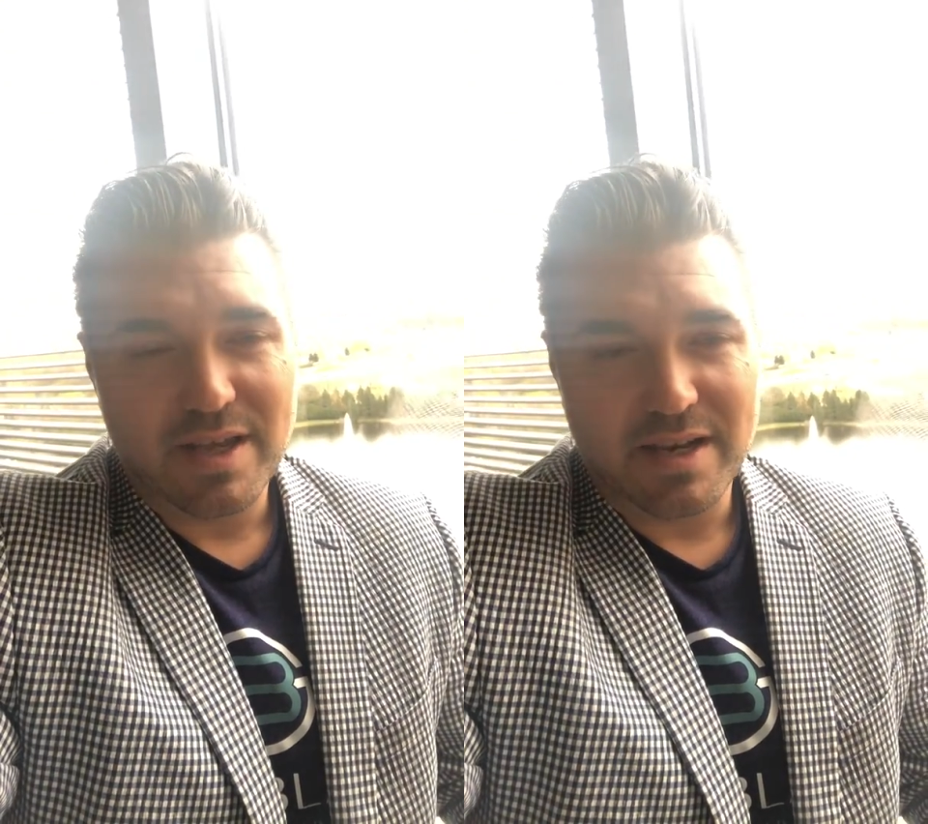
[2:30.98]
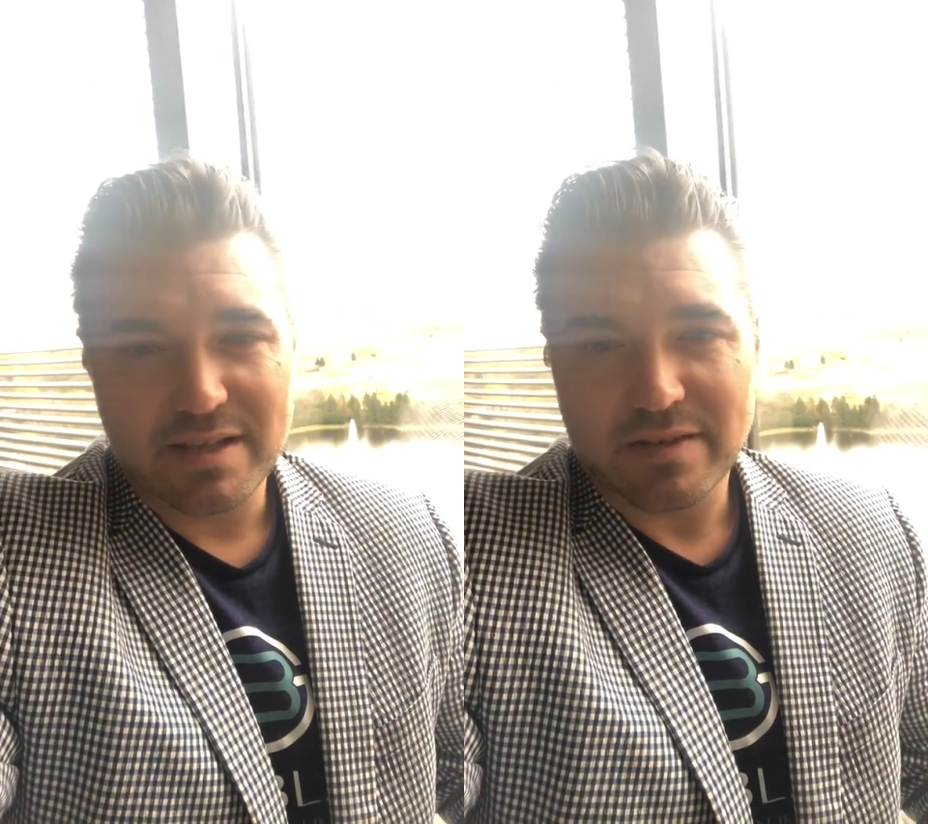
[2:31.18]

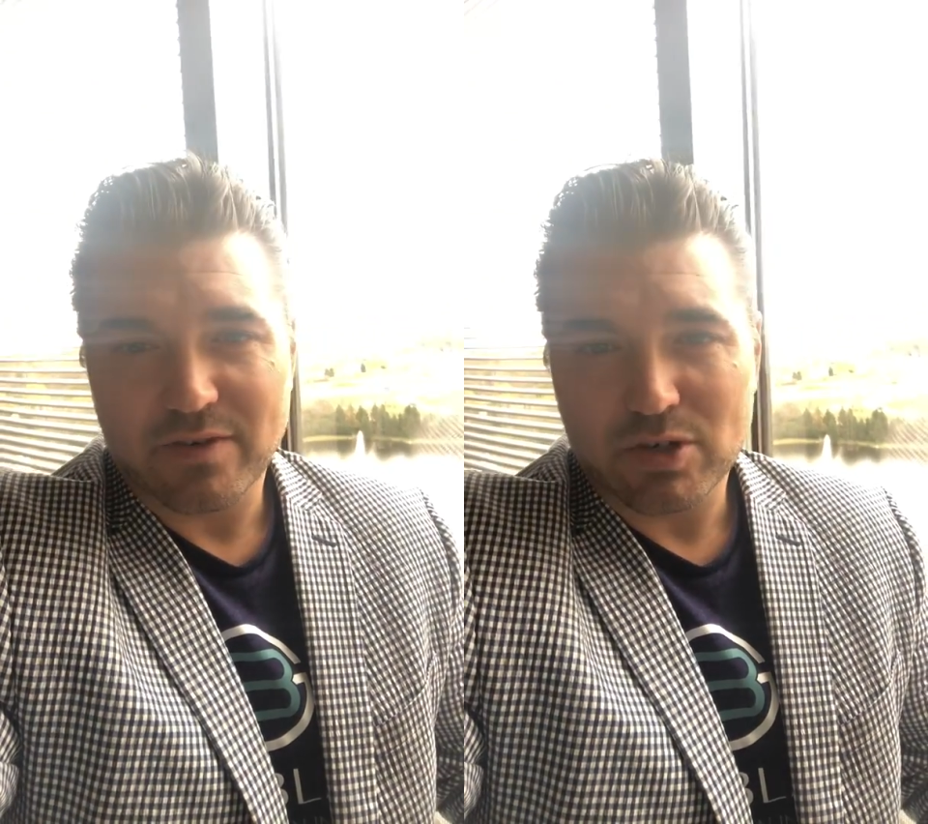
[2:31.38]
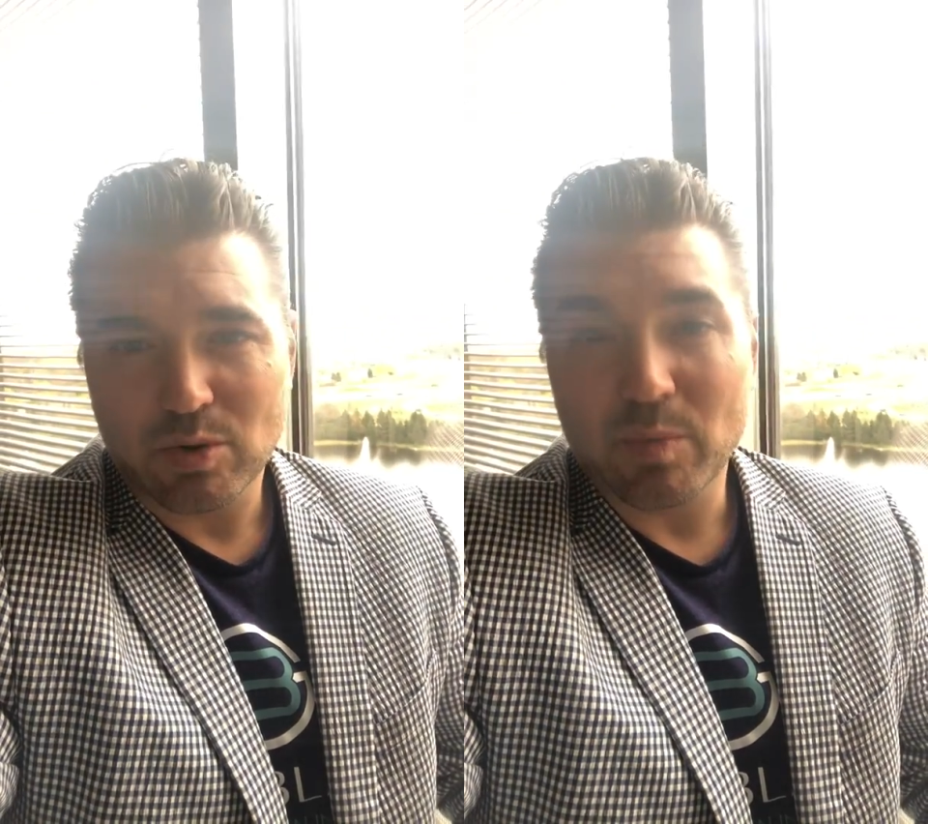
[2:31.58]
It is a
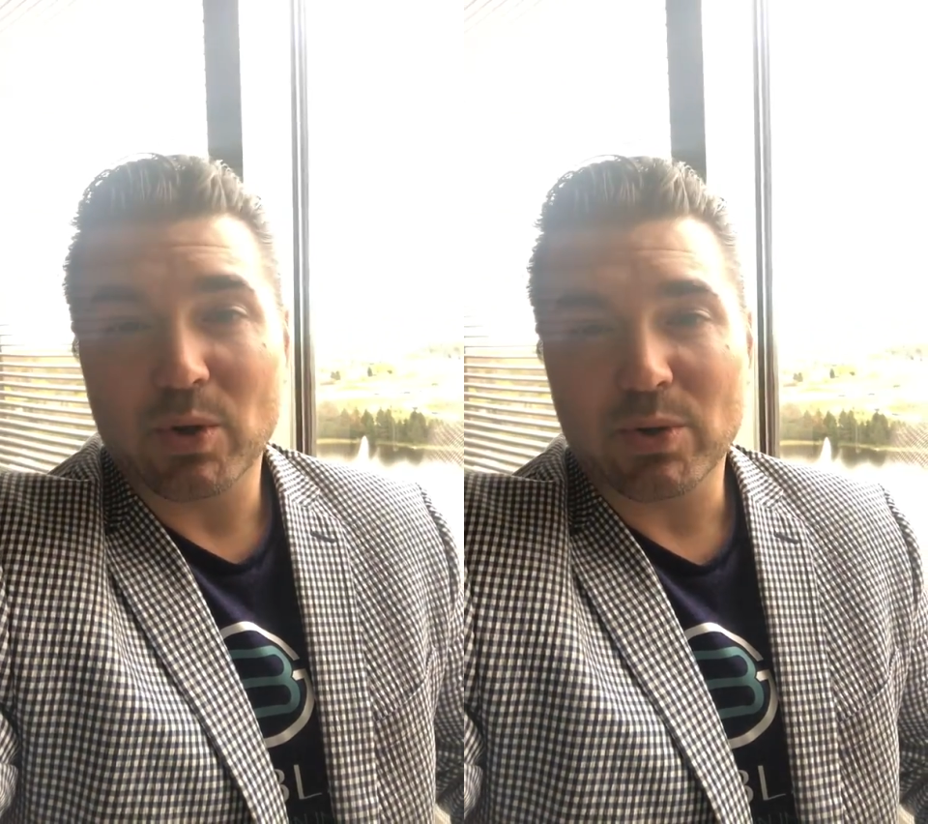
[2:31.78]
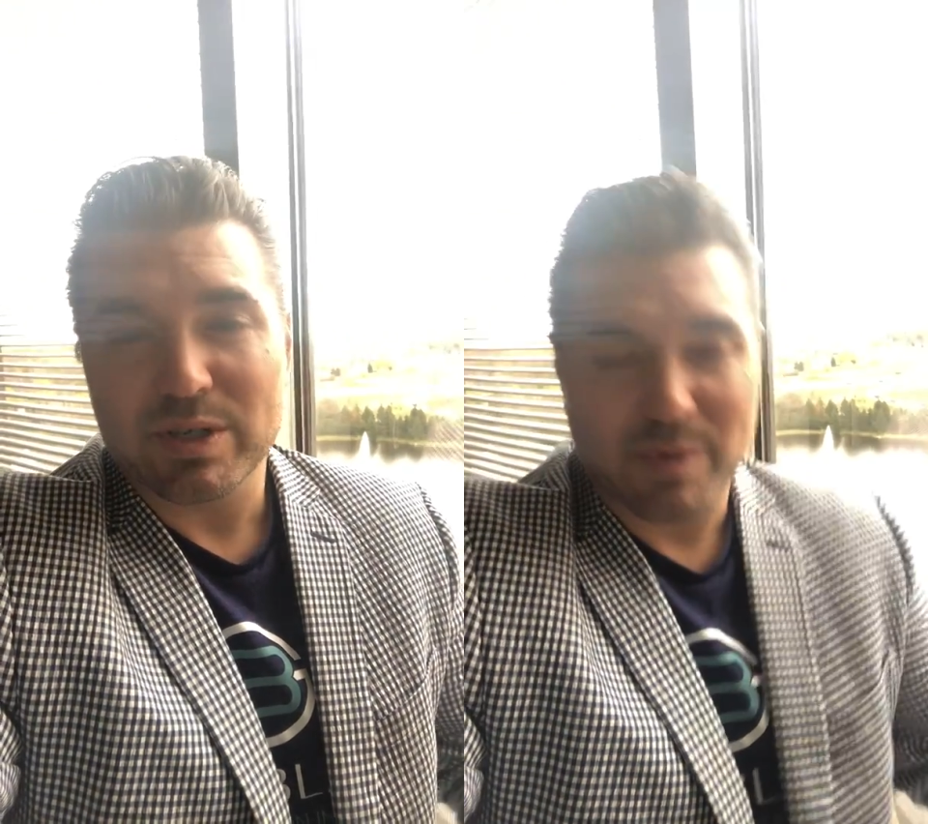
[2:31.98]
virtual
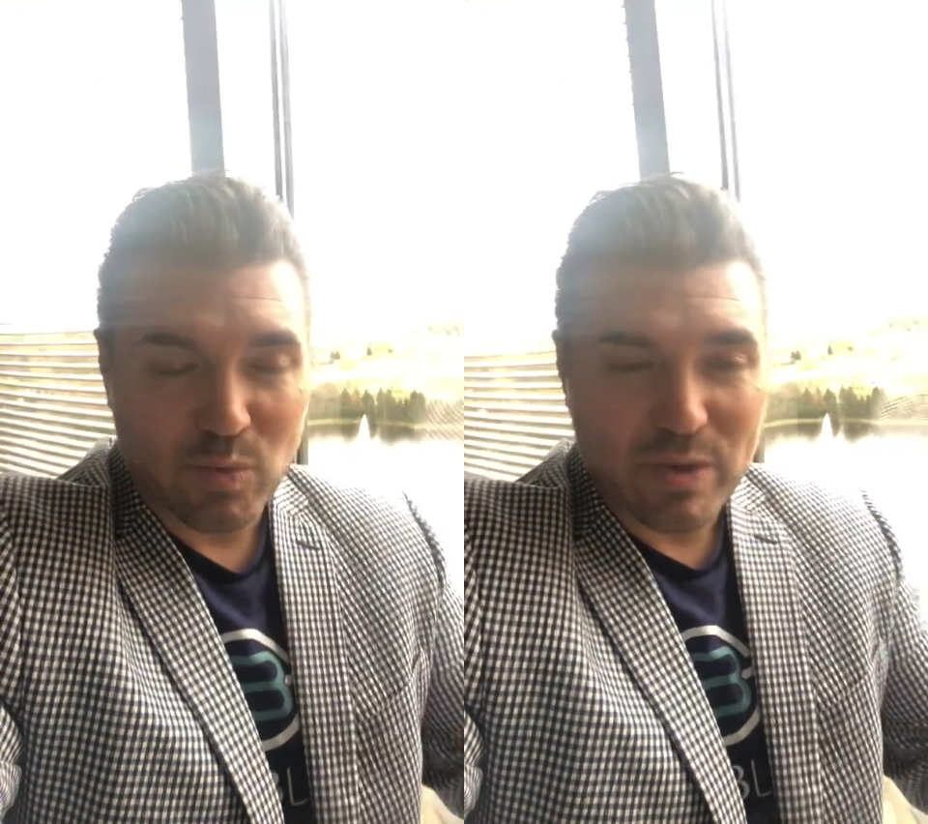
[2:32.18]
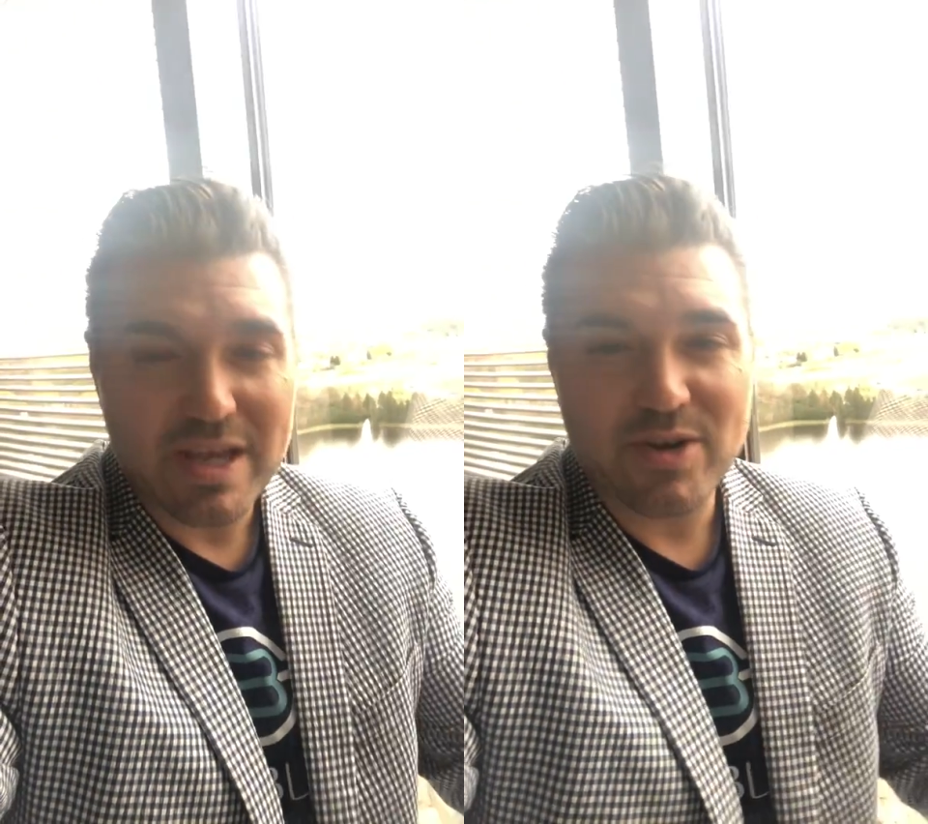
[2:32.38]
brokerage, but
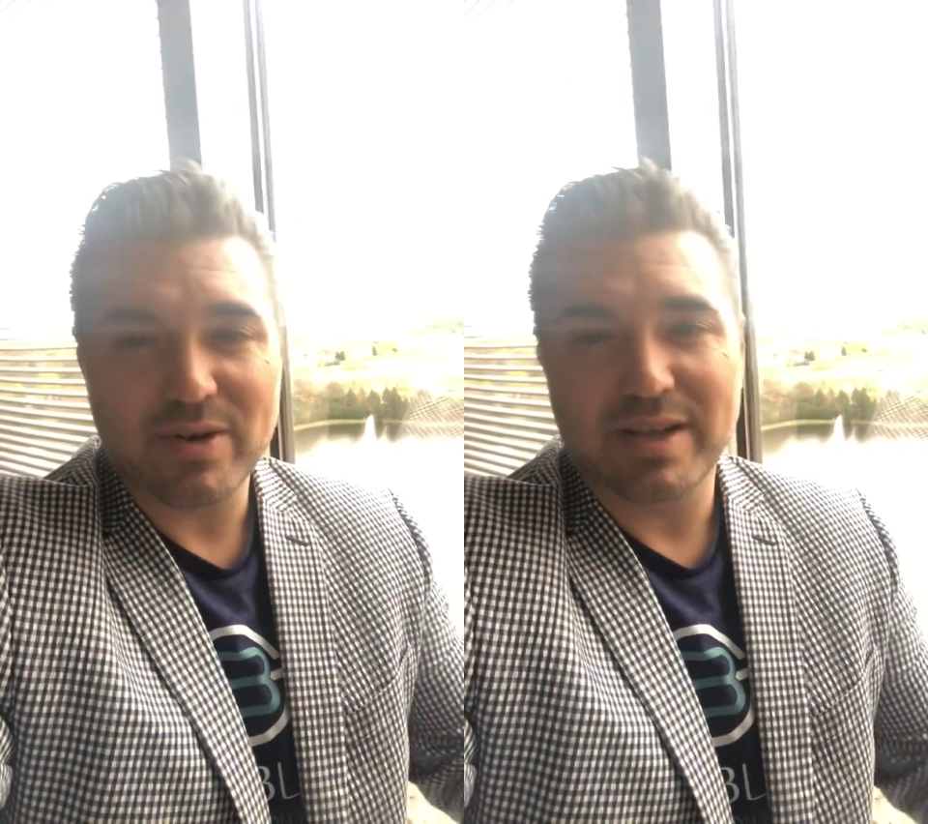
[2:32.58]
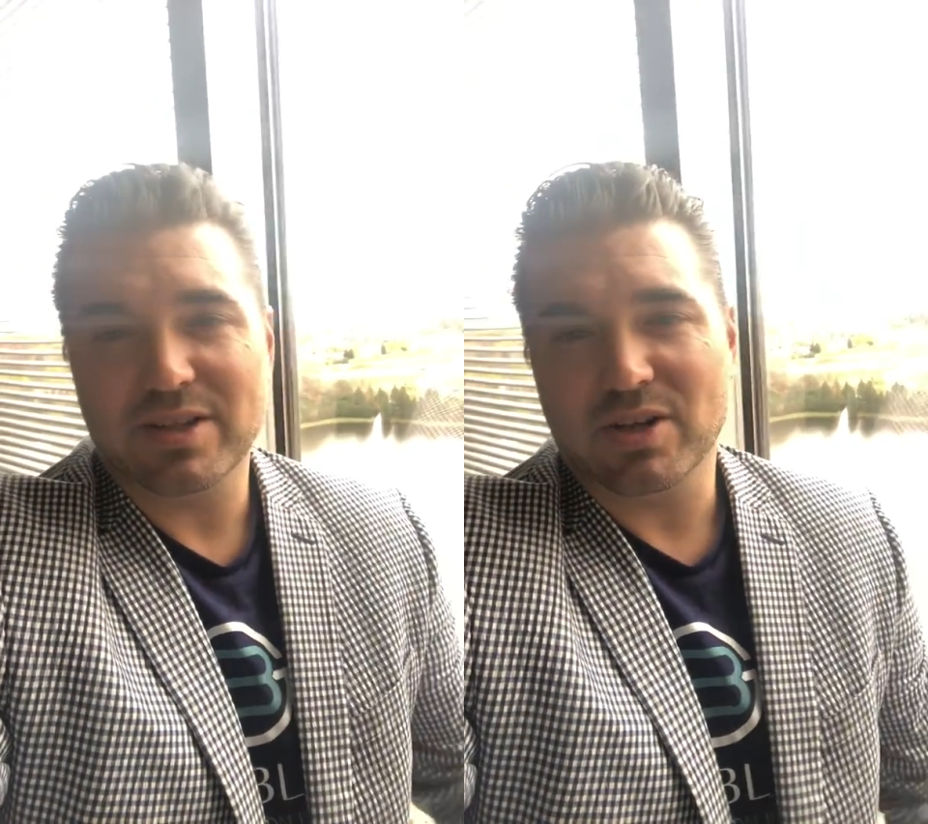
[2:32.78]
we
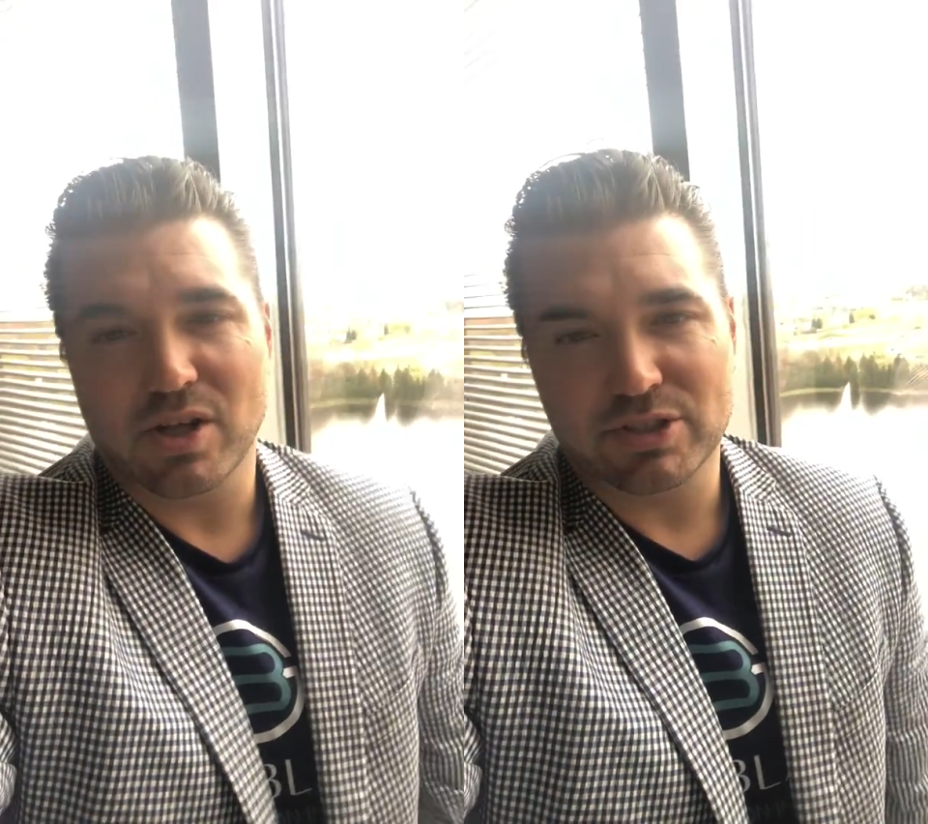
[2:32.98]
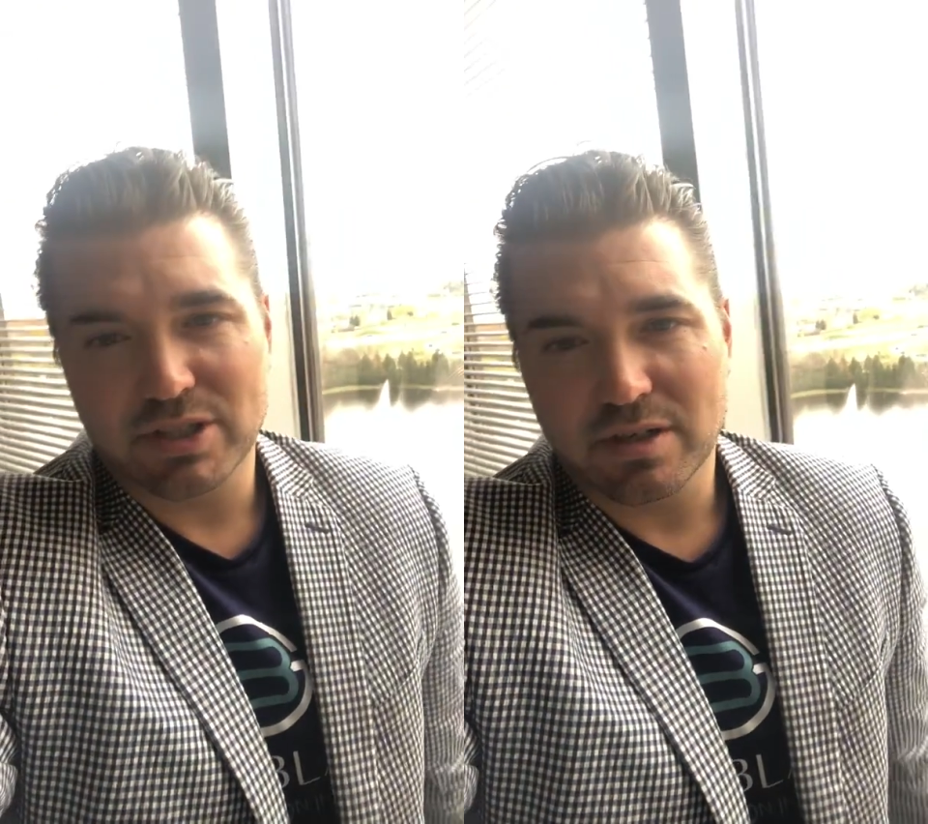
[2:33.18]
create the
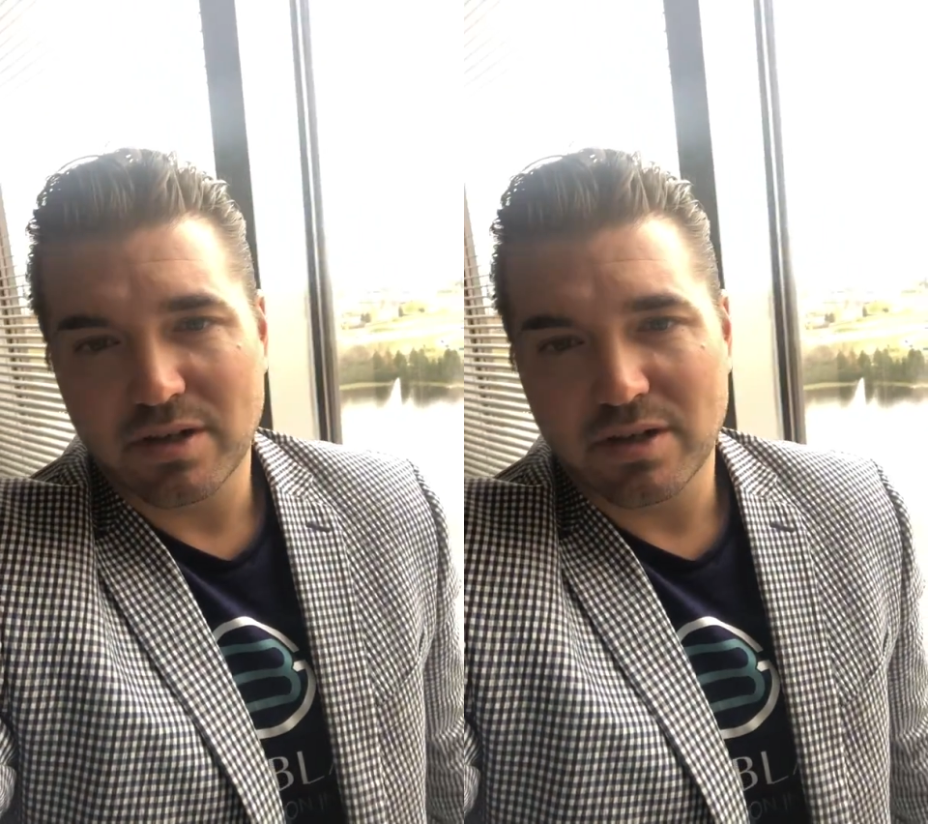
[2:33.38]
culture.